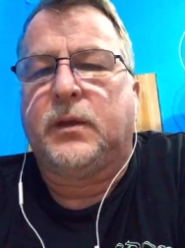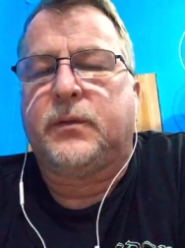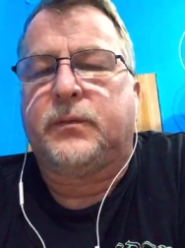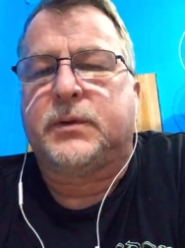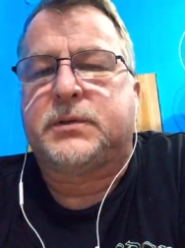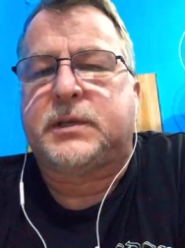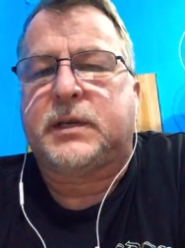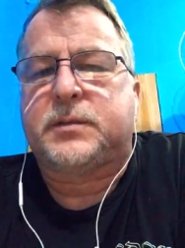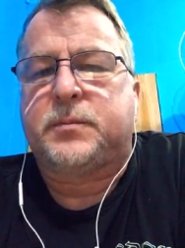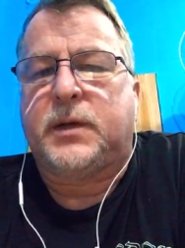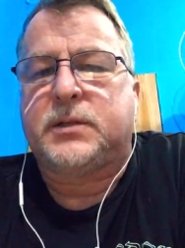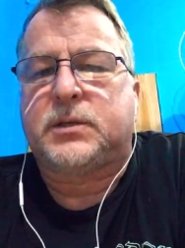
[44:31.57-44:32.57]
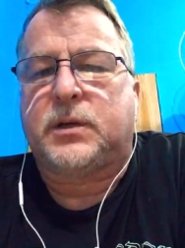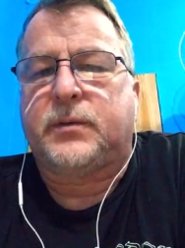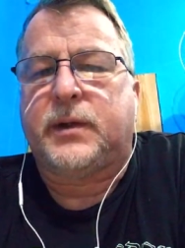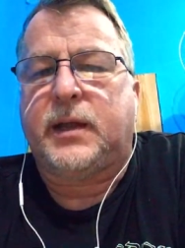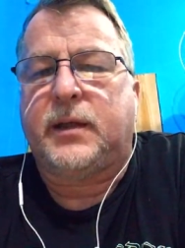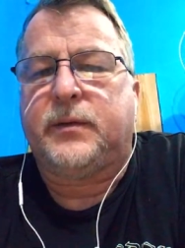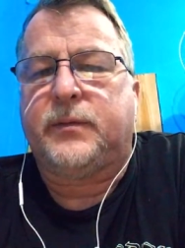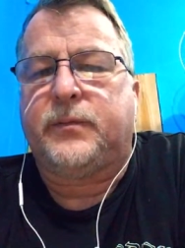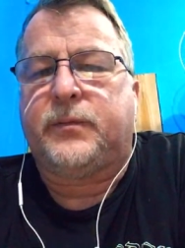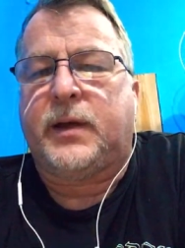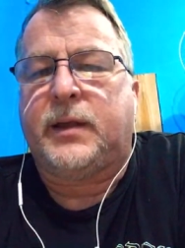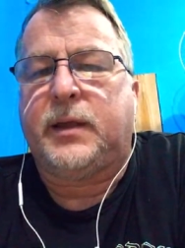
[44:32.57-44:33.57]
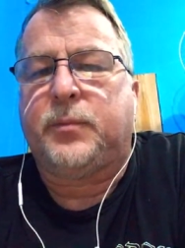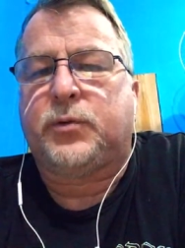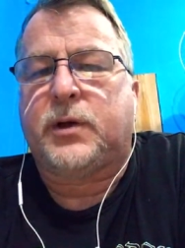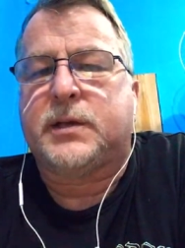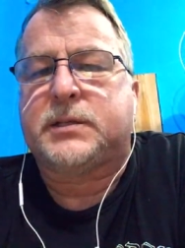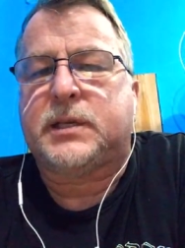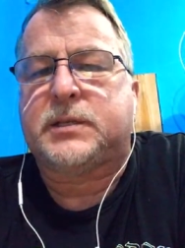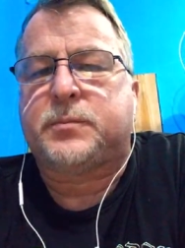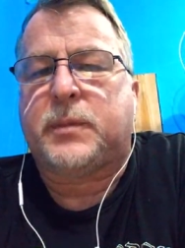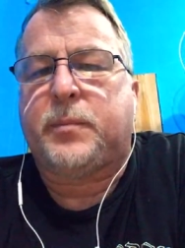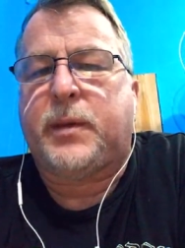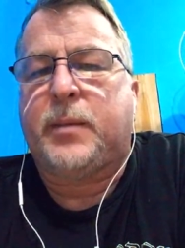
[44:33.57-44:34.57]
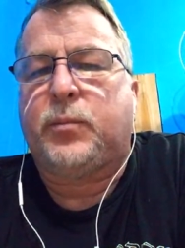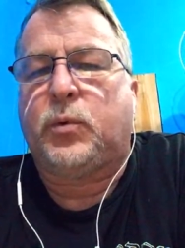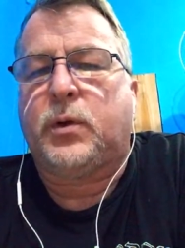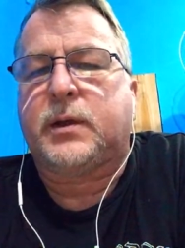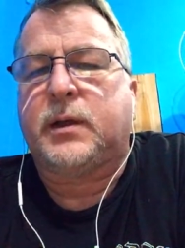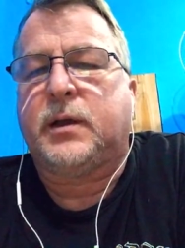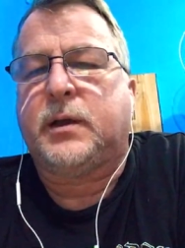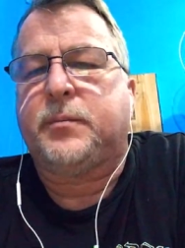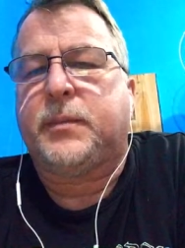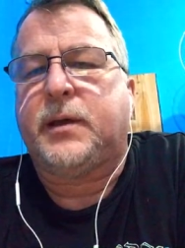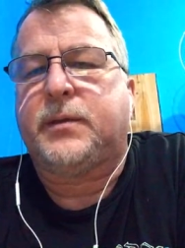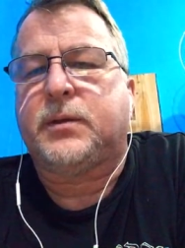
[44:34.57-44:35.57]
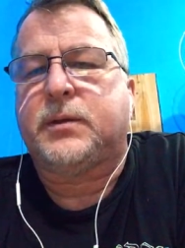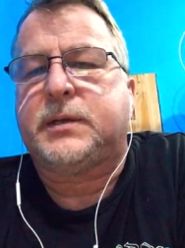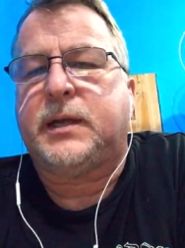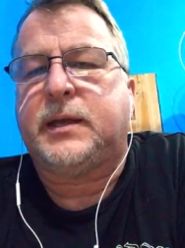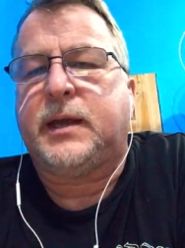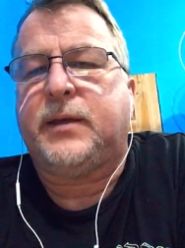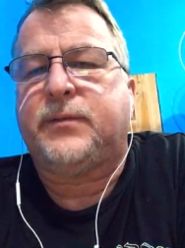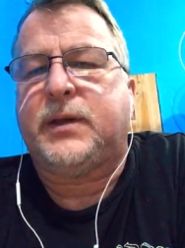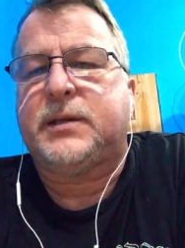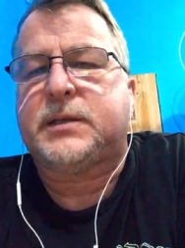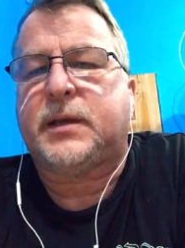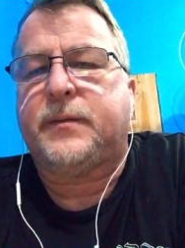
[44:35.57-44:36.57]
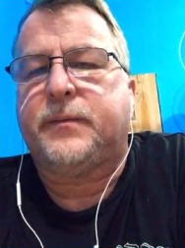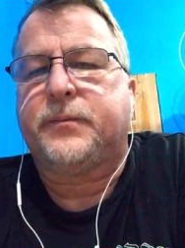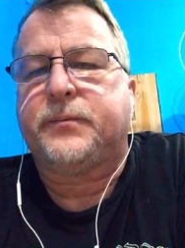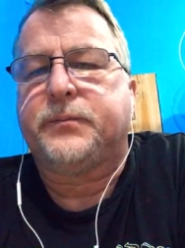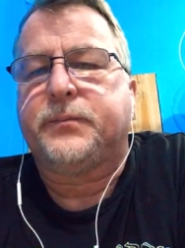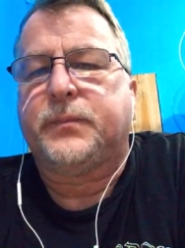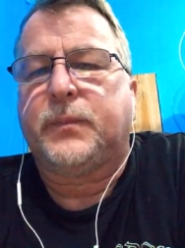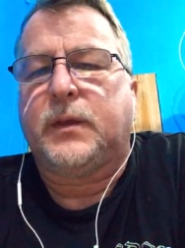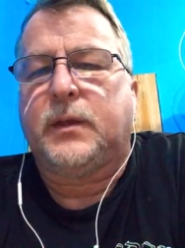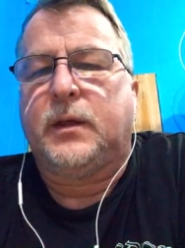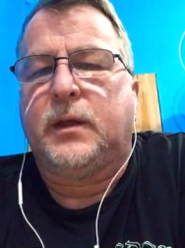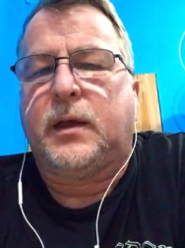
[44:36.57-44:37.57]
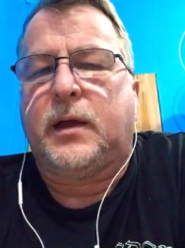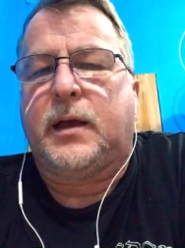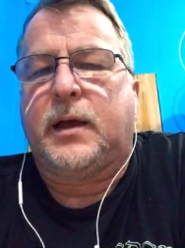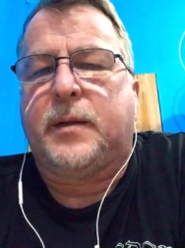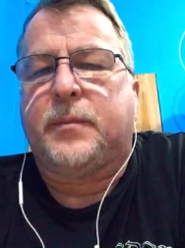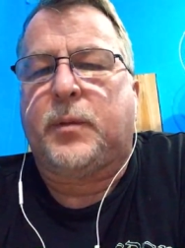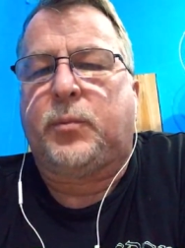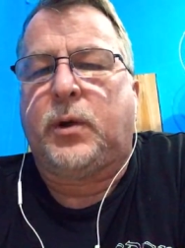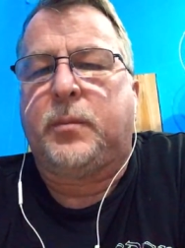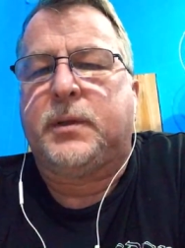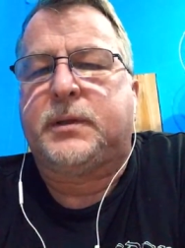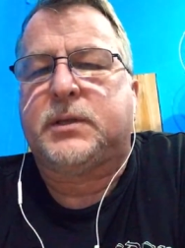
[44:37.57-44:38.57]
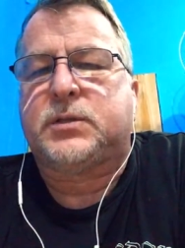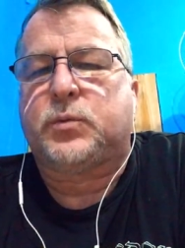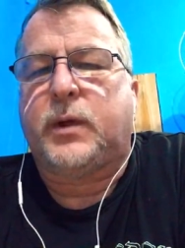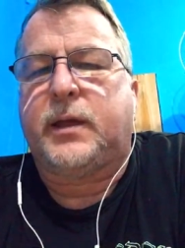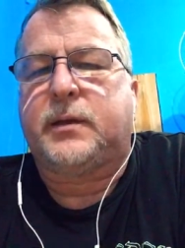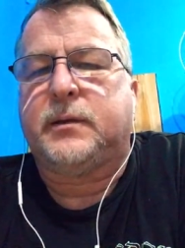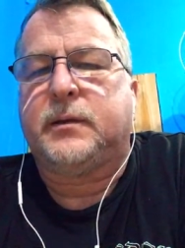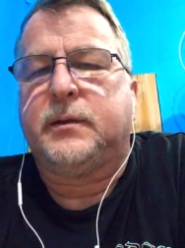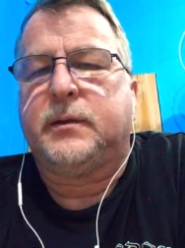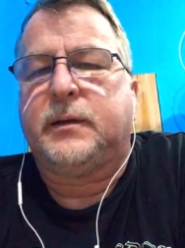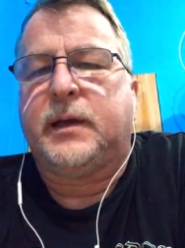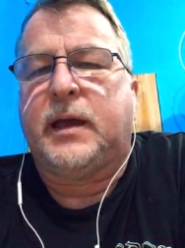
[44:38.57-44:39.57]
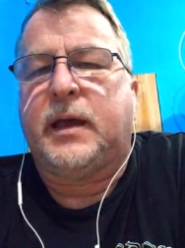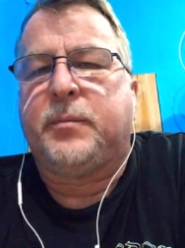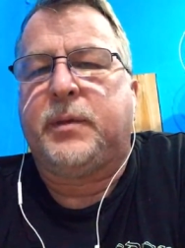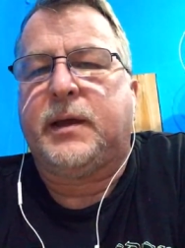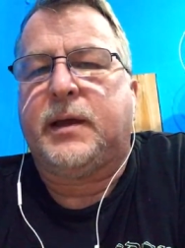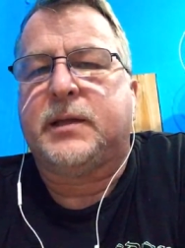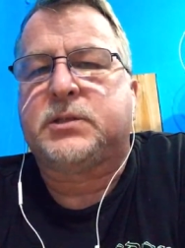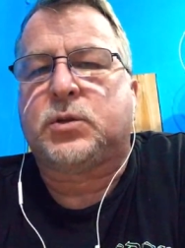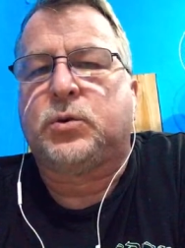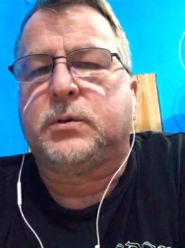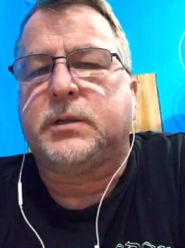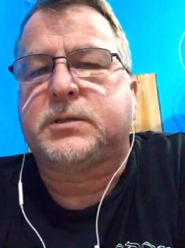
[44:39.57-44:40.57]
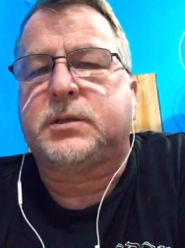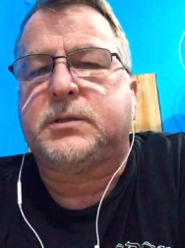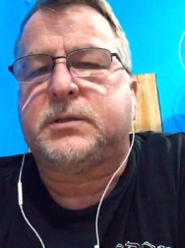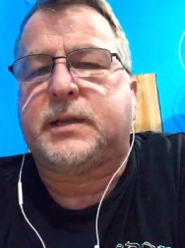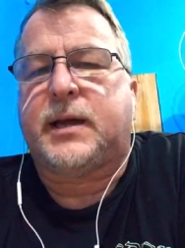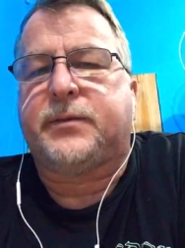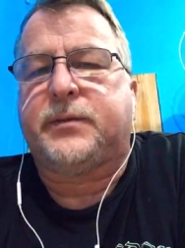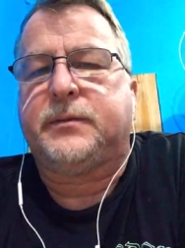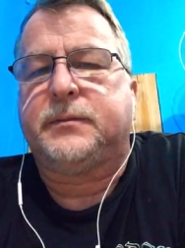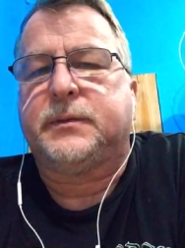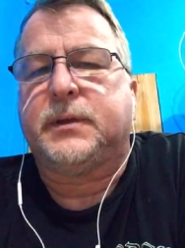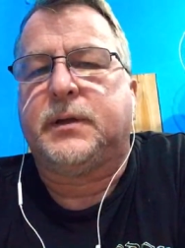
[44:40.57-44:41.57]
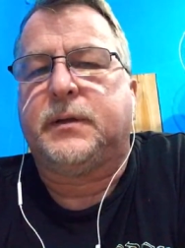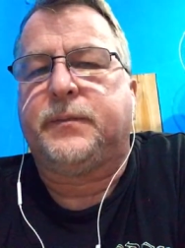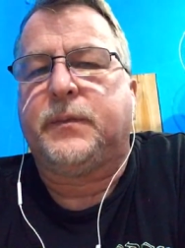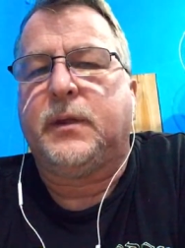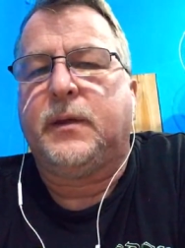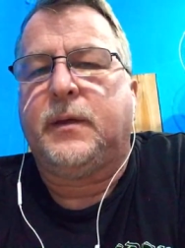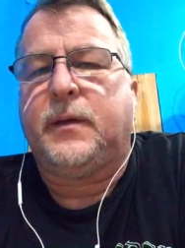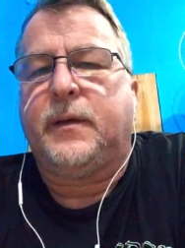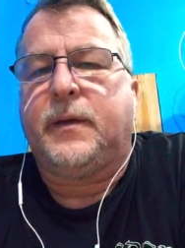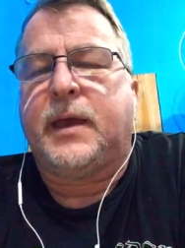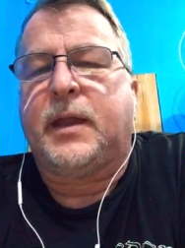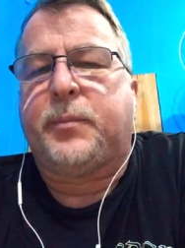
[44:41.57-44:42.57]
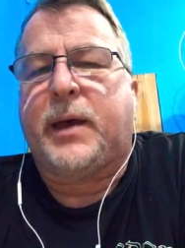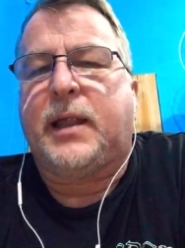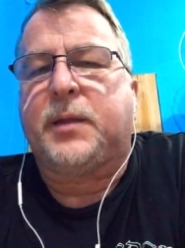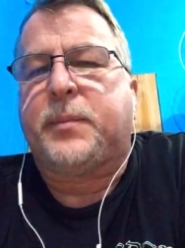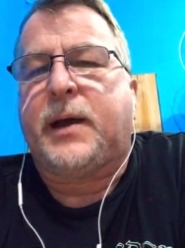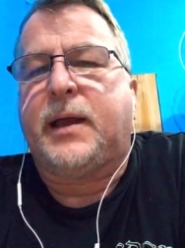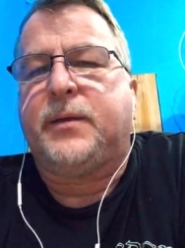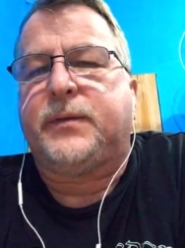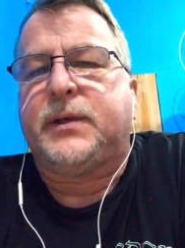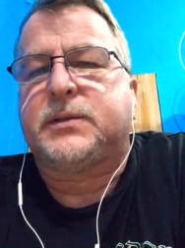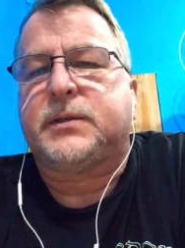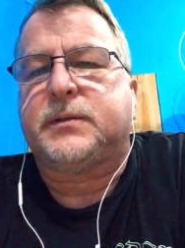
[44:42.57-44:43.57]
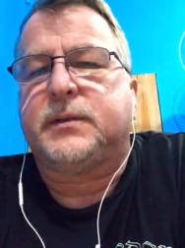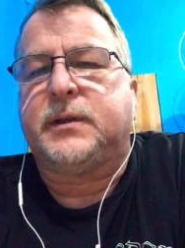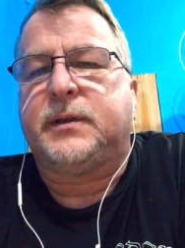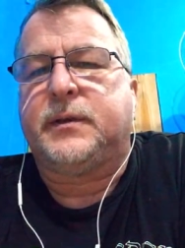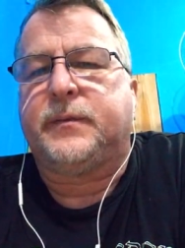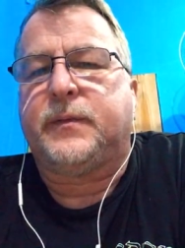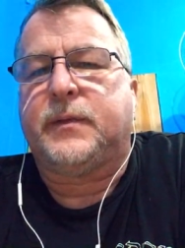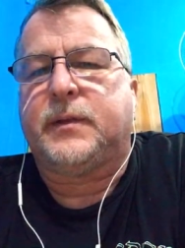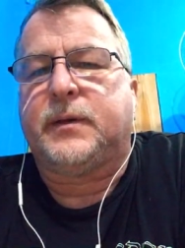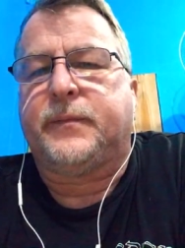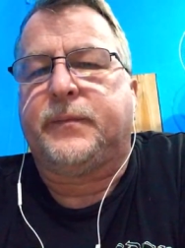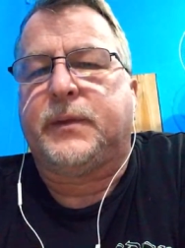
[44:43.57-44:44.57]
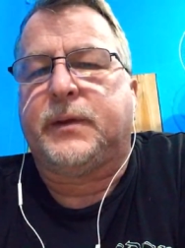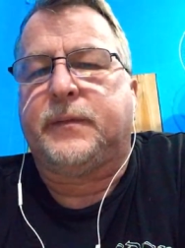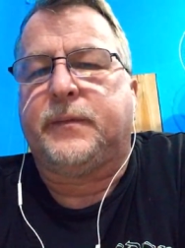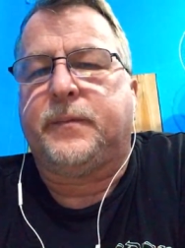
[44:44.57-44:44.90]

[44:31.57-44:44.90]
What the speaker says: for 6 months already. Finally processed my paperwork and got my 13A visa appointment this week at MBI. That's cool. That's good stuff, you know. Yeah, the Balikbayan visa and the